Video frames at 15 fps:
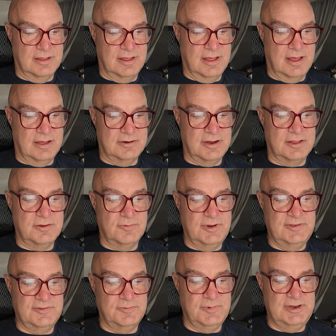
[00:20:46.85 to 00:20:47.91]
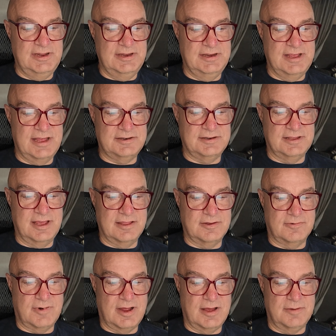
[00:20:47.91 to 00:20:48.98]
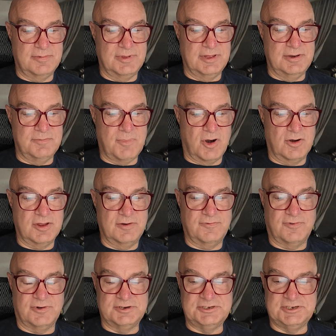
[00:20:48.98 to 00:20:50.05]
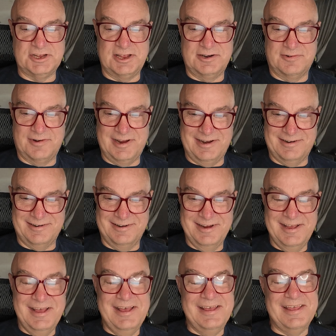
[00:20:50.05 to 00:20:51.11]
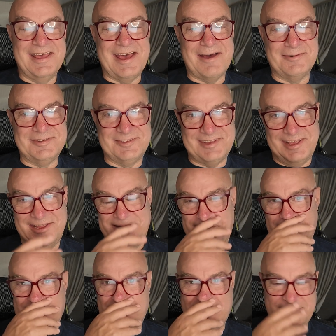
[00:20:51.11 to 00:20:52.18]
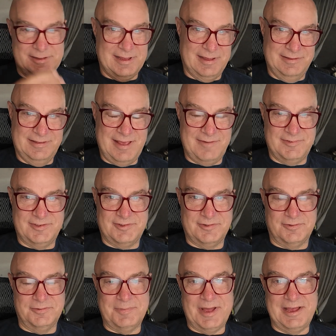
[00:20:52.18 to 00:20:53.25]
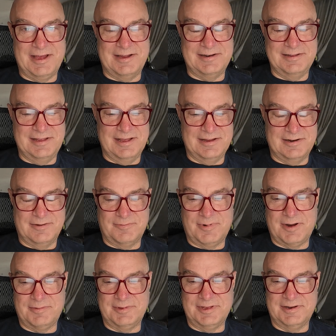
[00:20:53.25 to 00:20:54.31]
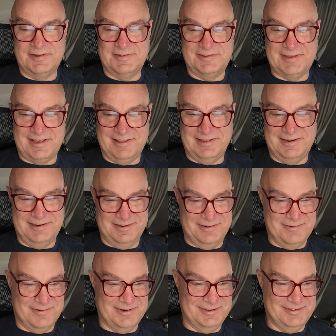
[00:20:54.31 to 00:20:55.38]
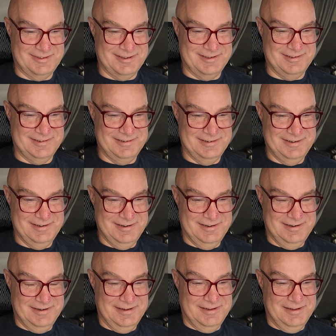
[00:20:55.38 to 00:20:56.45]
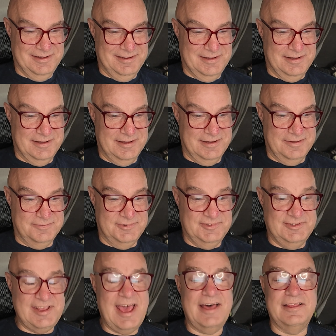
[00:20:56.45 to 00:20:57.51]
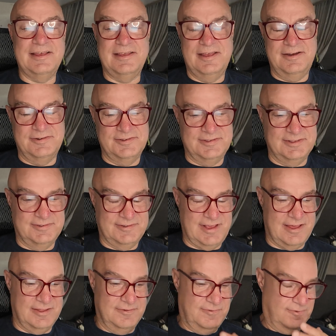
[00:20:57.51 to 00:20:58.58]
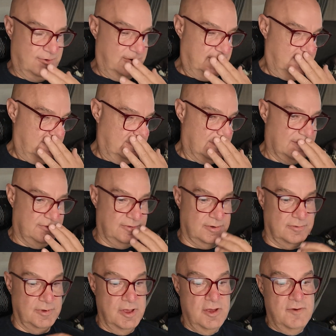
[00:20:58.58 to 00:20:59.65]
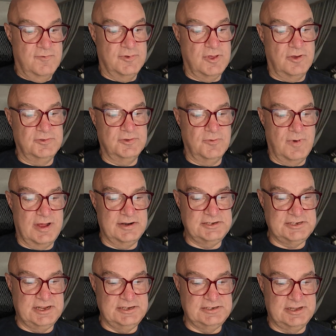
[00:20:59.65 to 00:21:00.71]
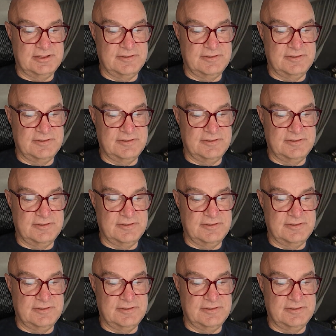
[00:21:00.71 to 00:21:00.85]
another reason we need to get together, Rob, and market for a generator. Yeah, I was saying I haven't sold my Honda yet, and I'm probably going to sell it in quartzsite. Sally, here's the Sally Forth. For those who want to change